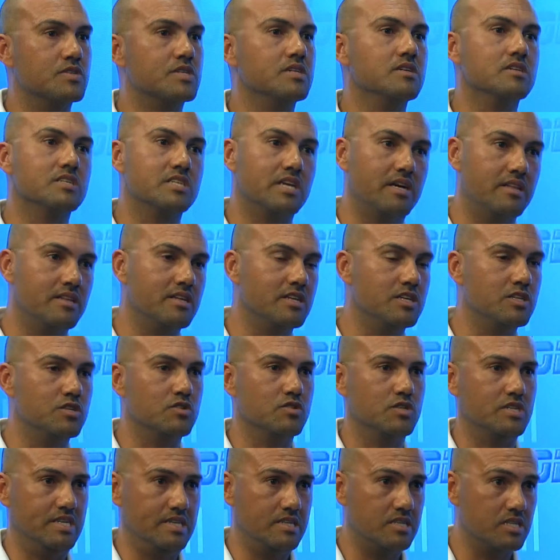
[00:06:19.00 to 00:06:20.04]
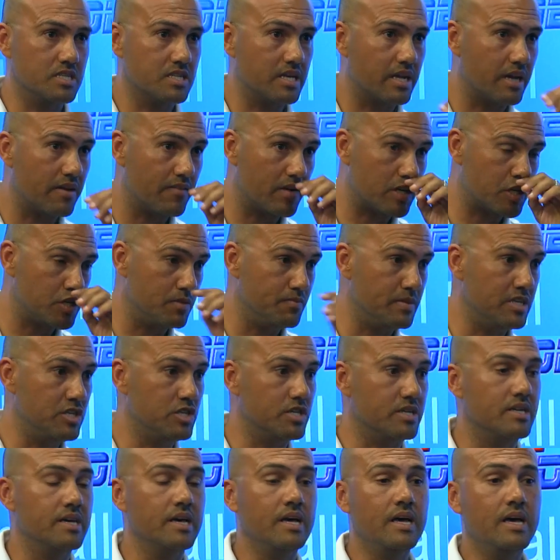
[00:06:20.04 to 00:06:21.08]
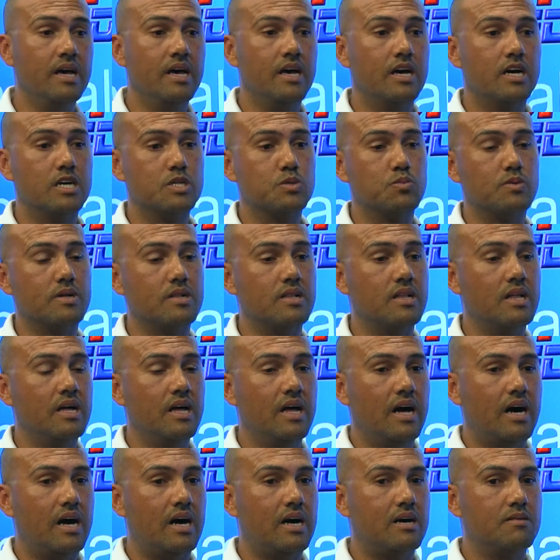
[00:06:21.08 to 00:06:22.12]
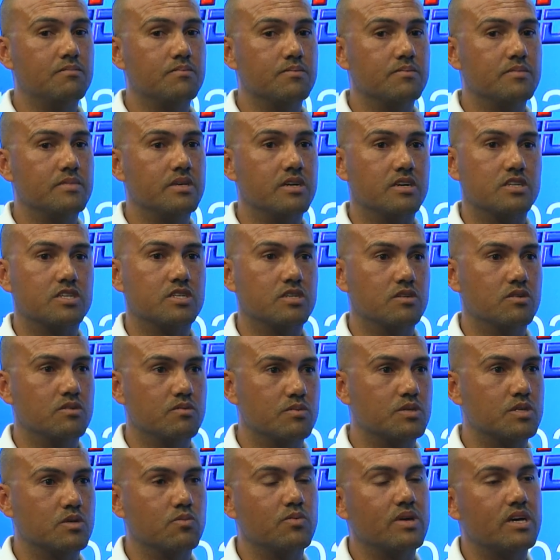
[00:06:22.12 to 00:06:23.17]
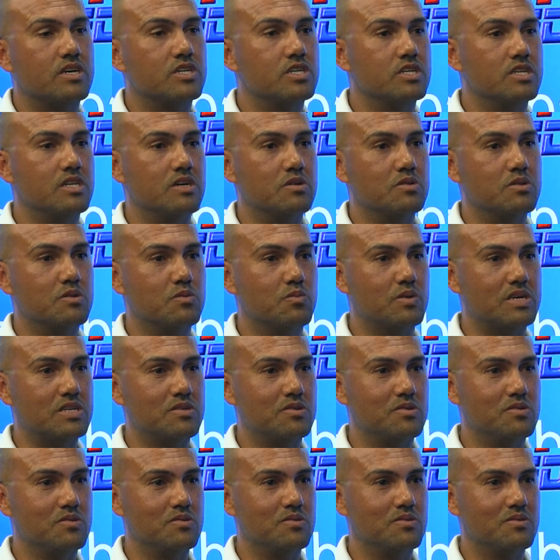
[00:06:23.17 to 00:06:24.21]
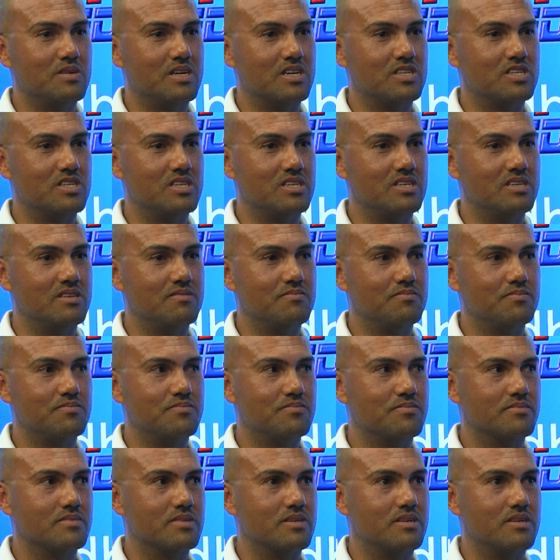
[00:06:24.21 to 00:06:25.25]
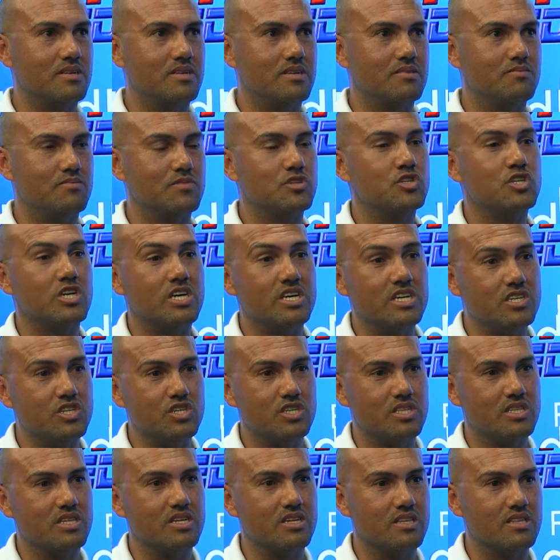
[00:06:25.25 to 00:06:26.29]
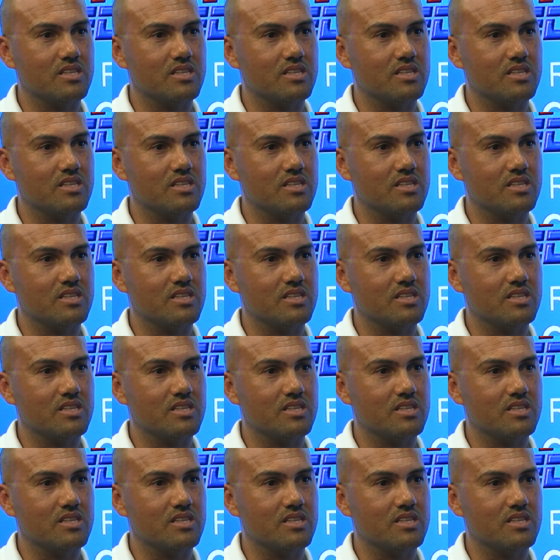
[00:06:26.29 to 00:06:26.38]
of skills, and the resource centers that I've actually mentioned as well. So we actually don't want to actually change